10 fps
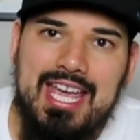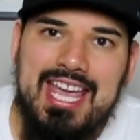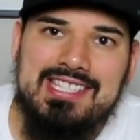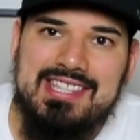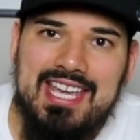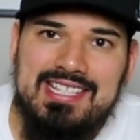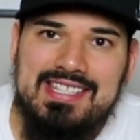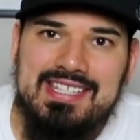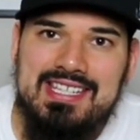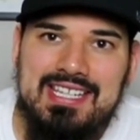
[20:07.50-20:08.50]
is
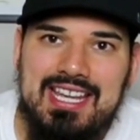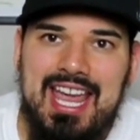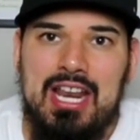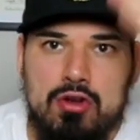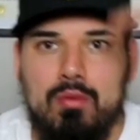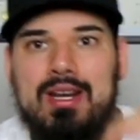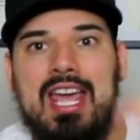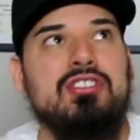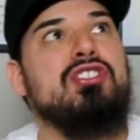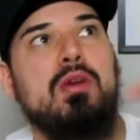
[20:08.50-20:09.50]
this and your
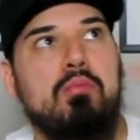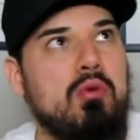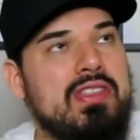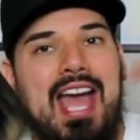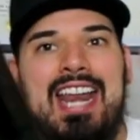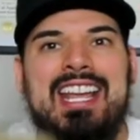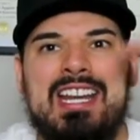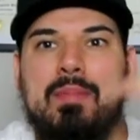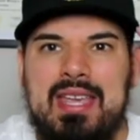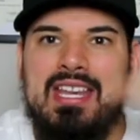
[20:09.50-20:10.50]
relationship with God
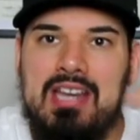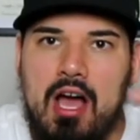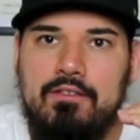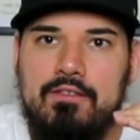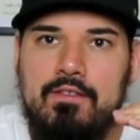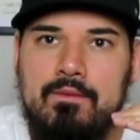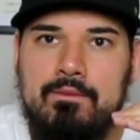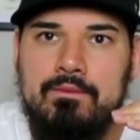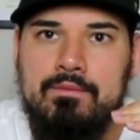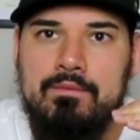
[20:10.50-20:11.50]
going to be enough?
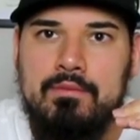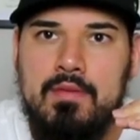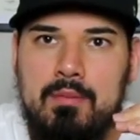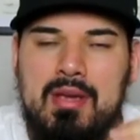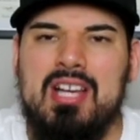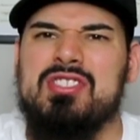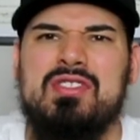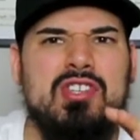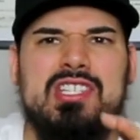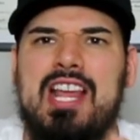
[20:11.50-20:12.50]

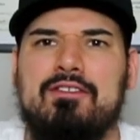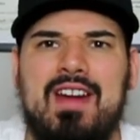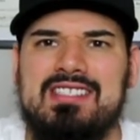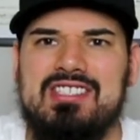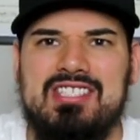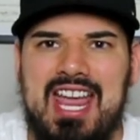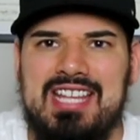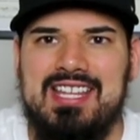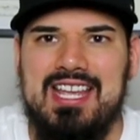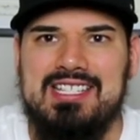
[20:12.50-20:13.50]
Because just like Francis
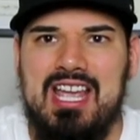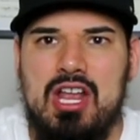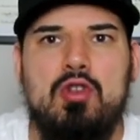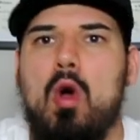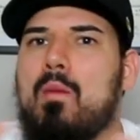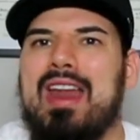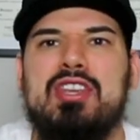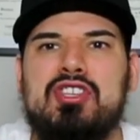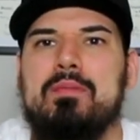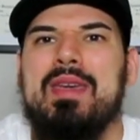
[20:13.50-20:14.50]
Chan says, nobody
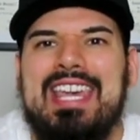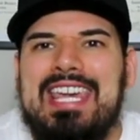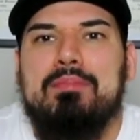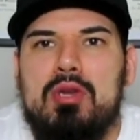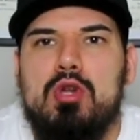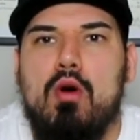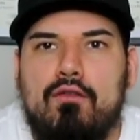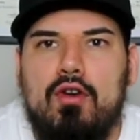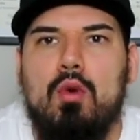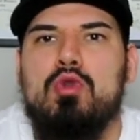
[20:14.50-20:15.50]
should be keeping you
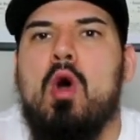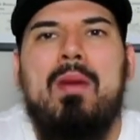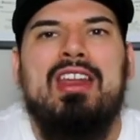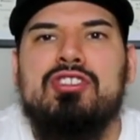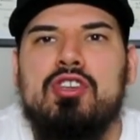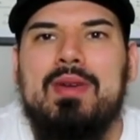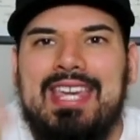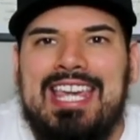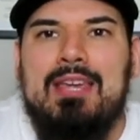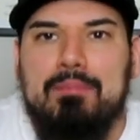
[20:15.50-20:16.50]
afloat. Nobody should be
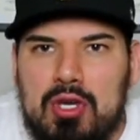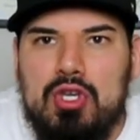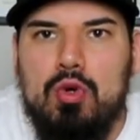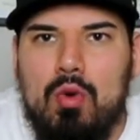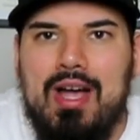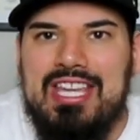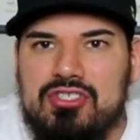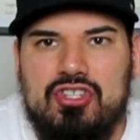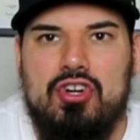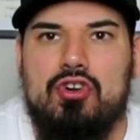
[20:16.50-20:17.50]
keeping you in
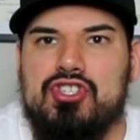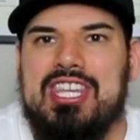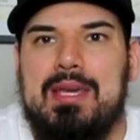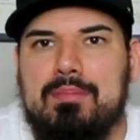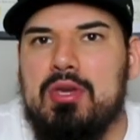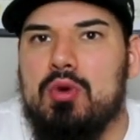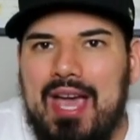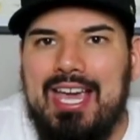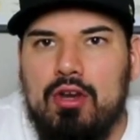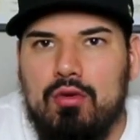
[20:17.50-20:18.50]
church, keeping you
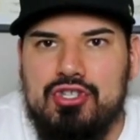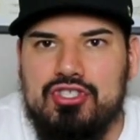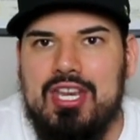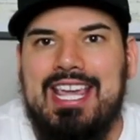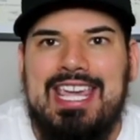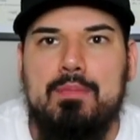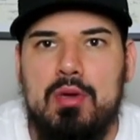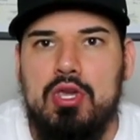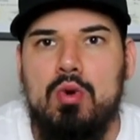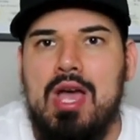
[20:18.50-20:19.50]
a Christian,
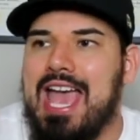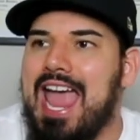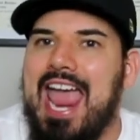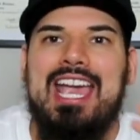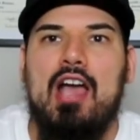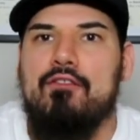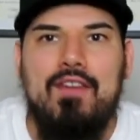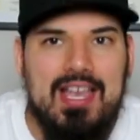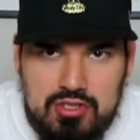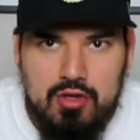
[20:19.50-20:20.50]
keeping you a
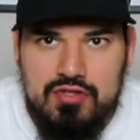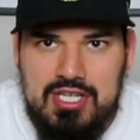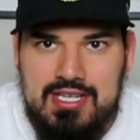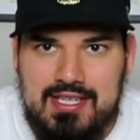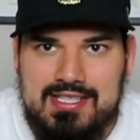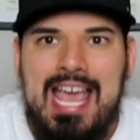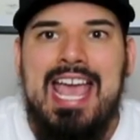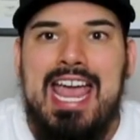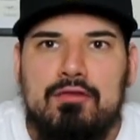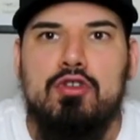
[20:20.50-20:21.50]
confessor of Jesus.
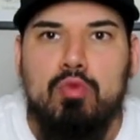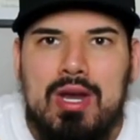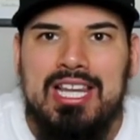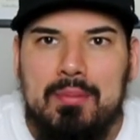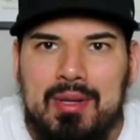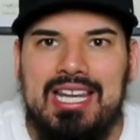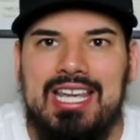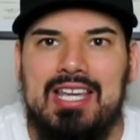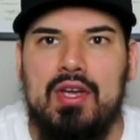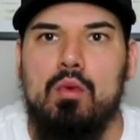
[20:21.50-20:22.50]
If you really
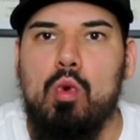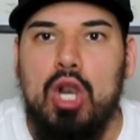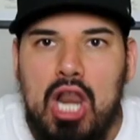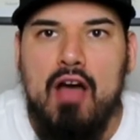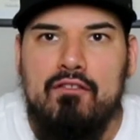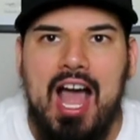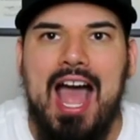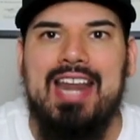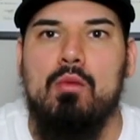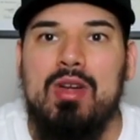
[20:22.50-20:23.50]
believe and love
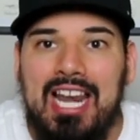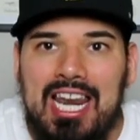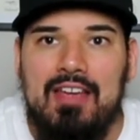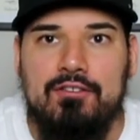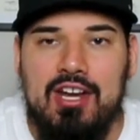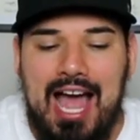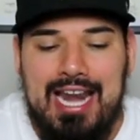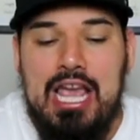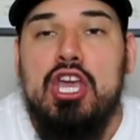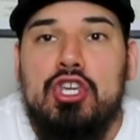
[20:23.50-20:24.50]
God and want to live for
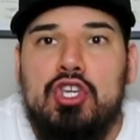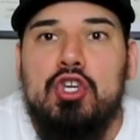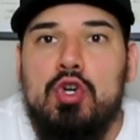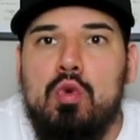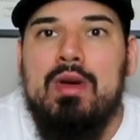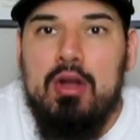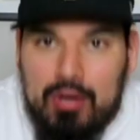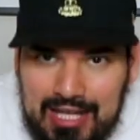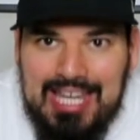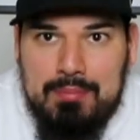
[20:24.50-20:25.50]
God, you will
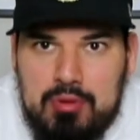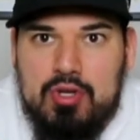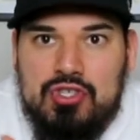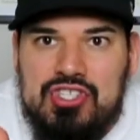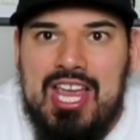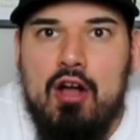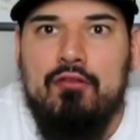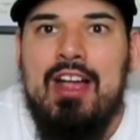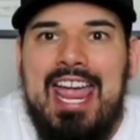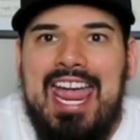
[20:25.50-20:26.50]
keep
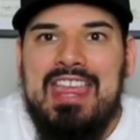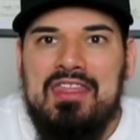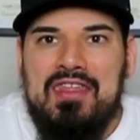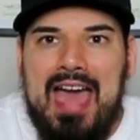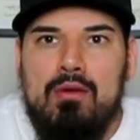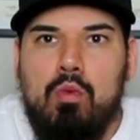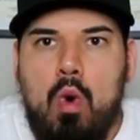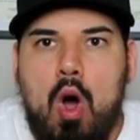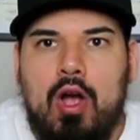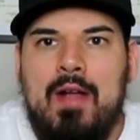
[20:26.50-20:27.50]
yourself in that
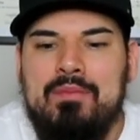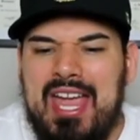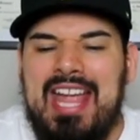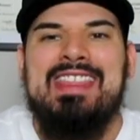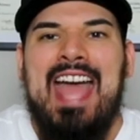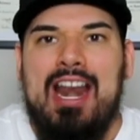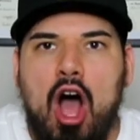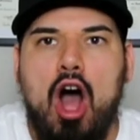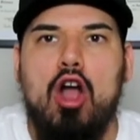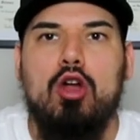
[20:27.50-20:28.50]
walk, in that
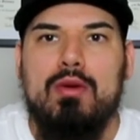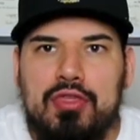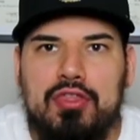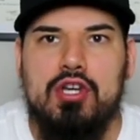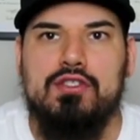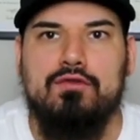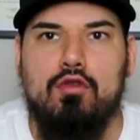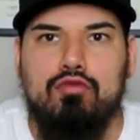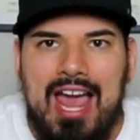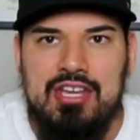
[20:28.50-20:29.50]
hunger and thirst
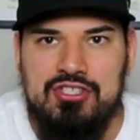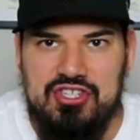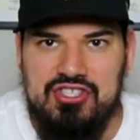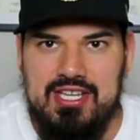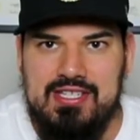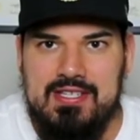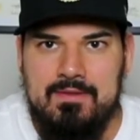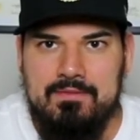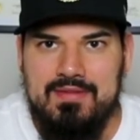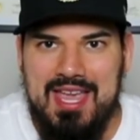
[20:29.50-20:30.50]
for
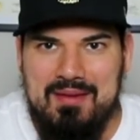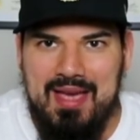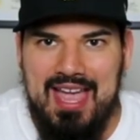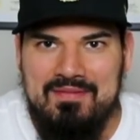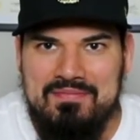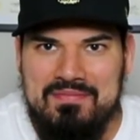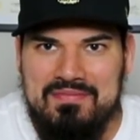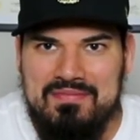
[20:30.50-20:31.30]
righteousness. Amen?